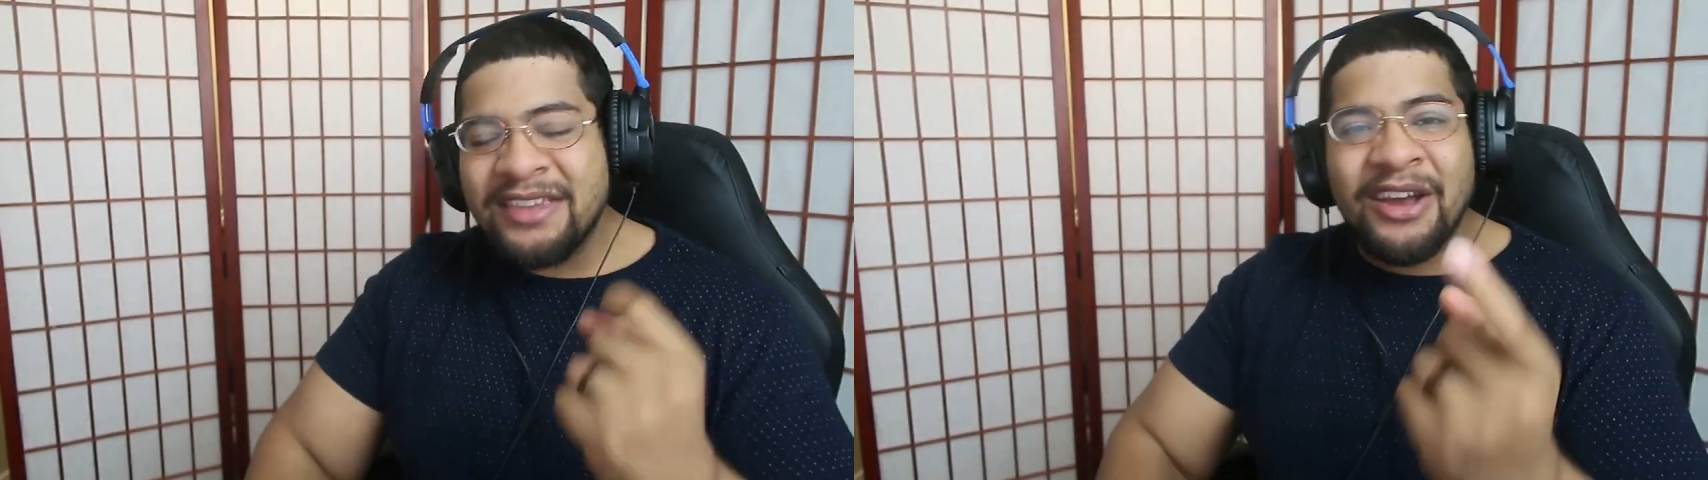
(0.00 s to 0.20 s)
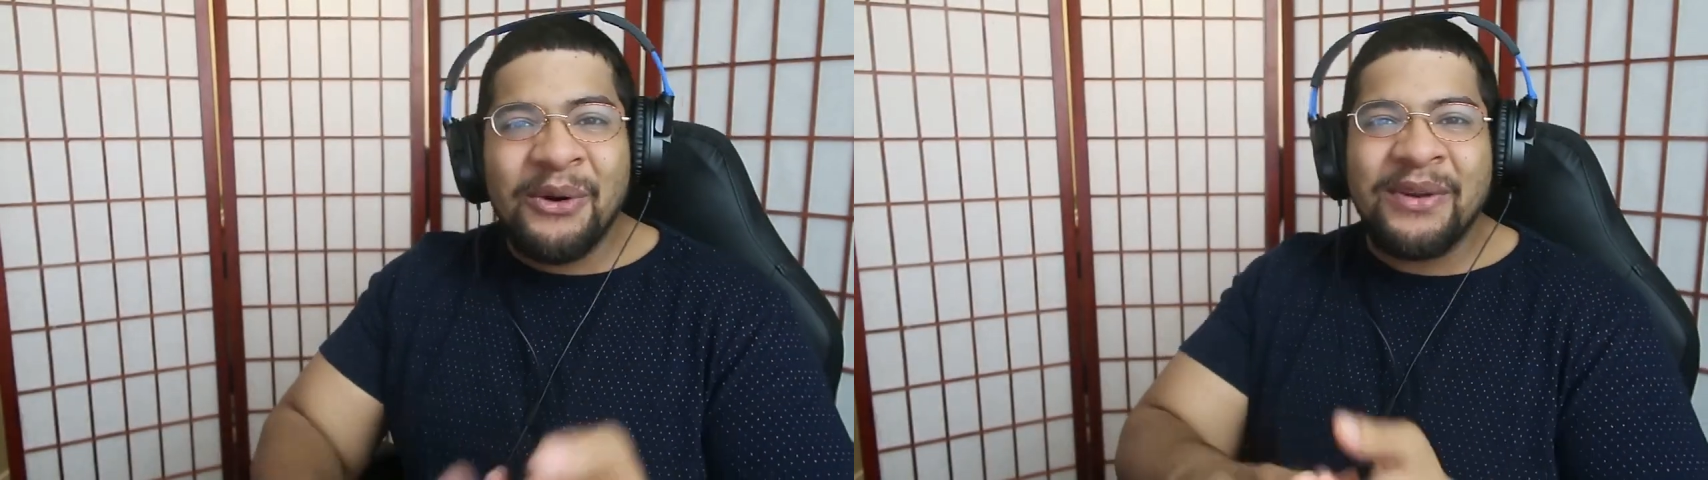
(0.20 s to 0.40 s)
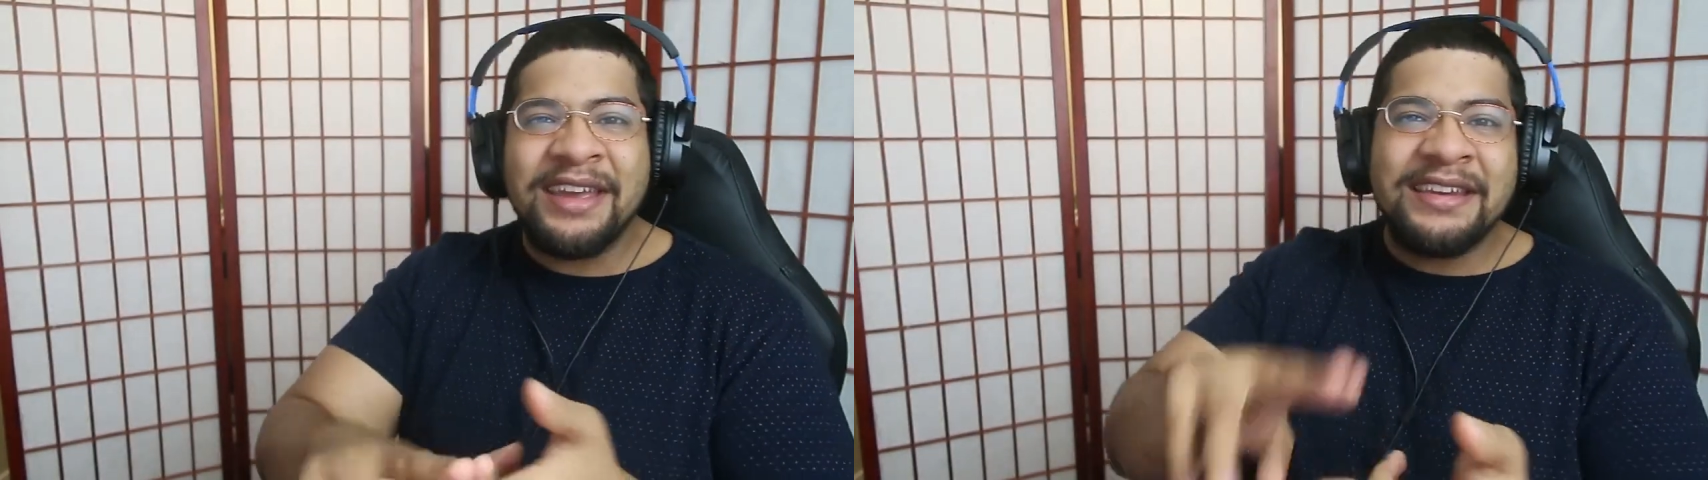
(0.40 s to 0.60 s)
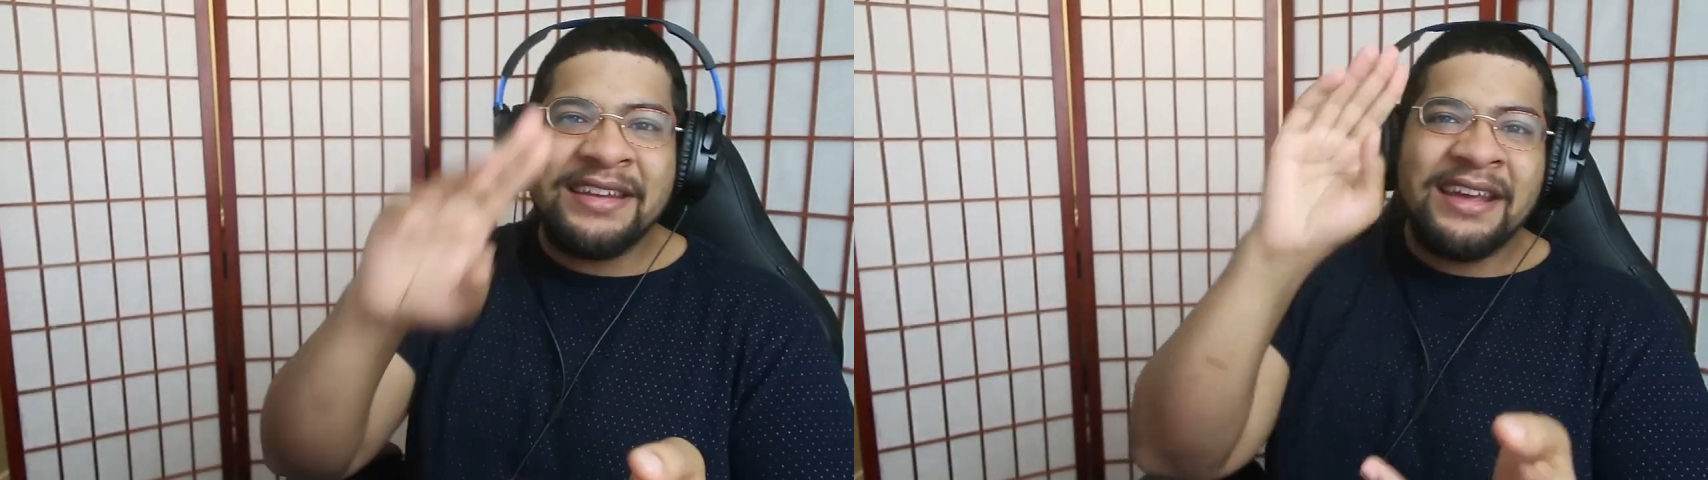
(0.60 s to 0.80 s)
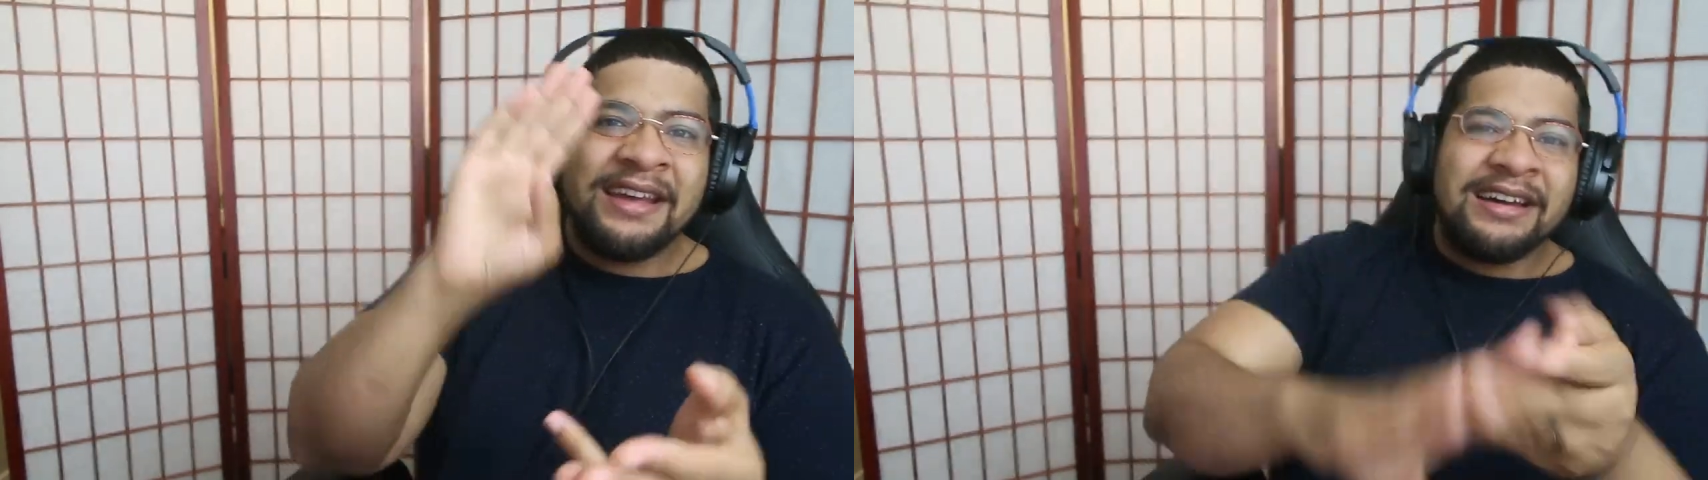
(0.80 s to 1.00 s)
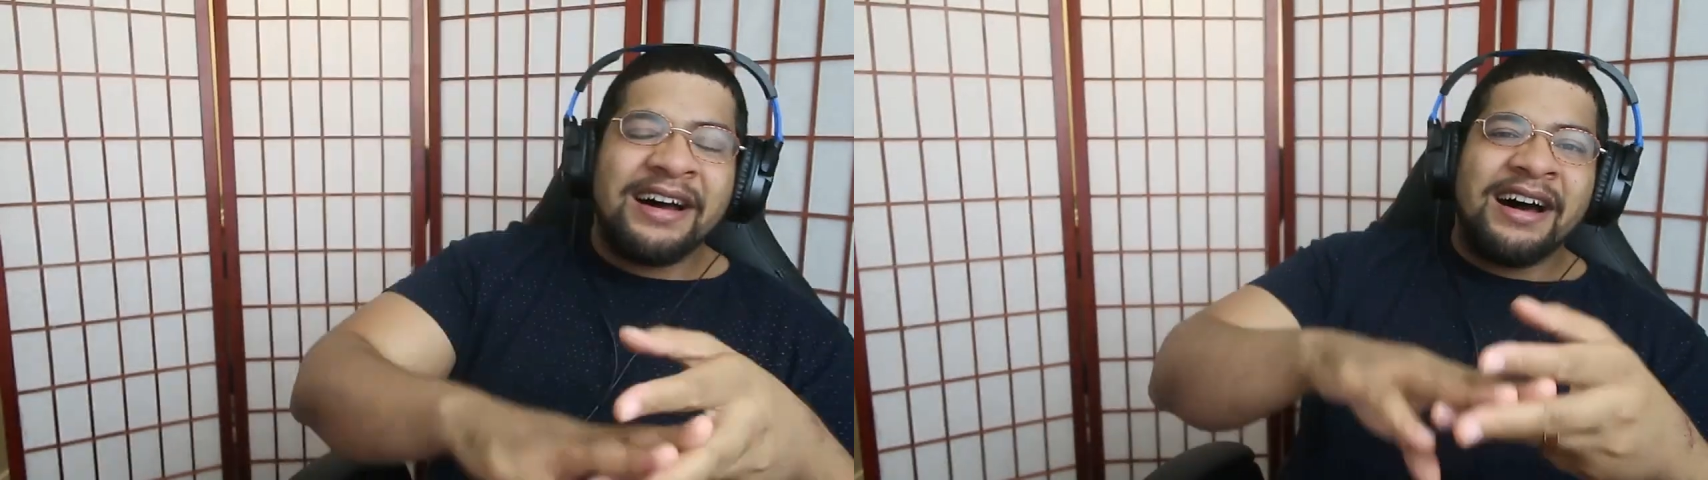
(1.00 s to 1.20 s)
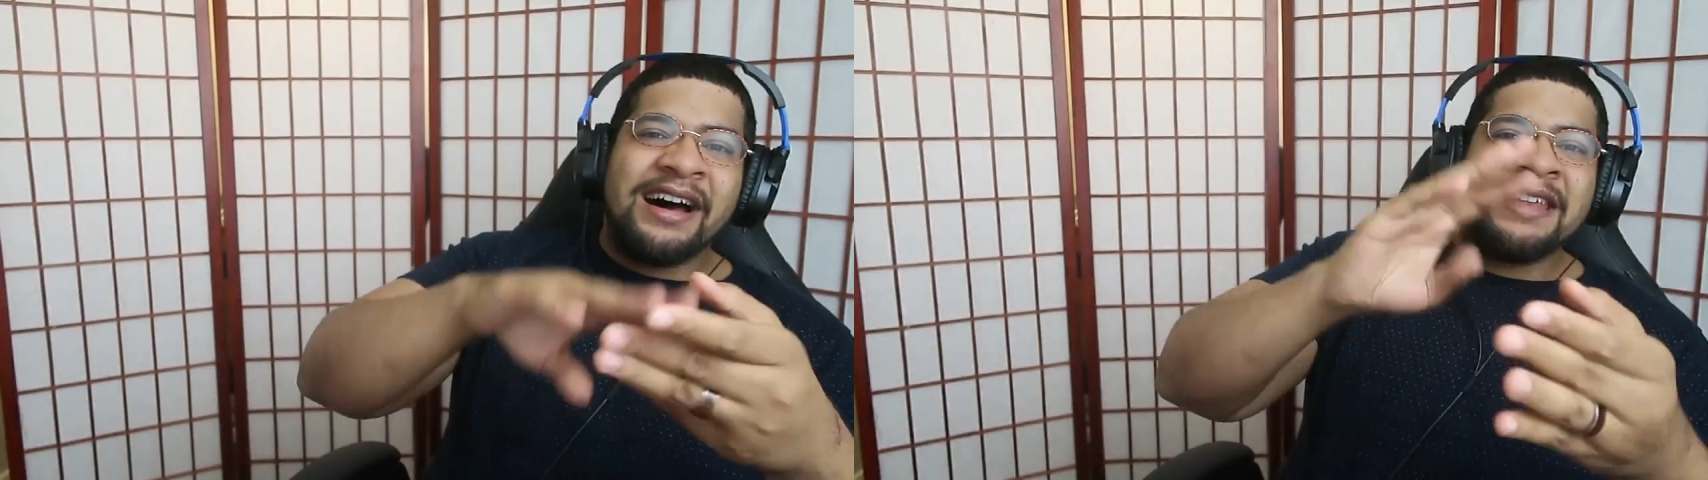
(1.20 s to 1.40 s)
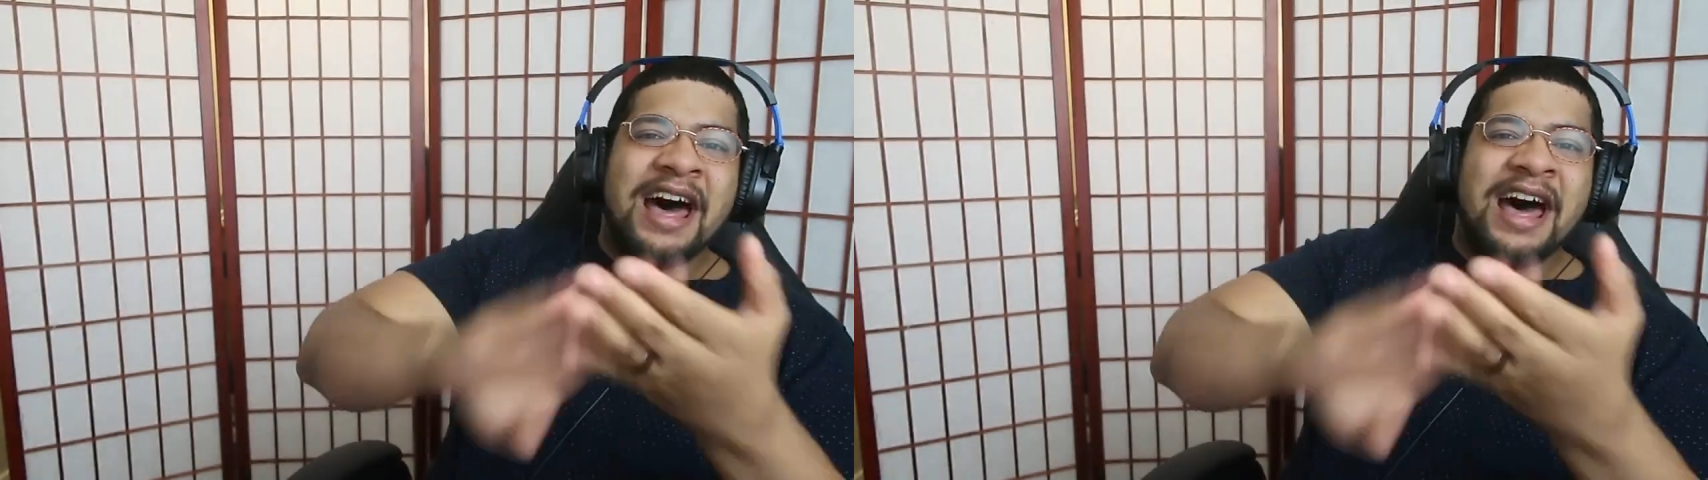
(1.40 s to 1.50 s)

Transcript: Token, uh,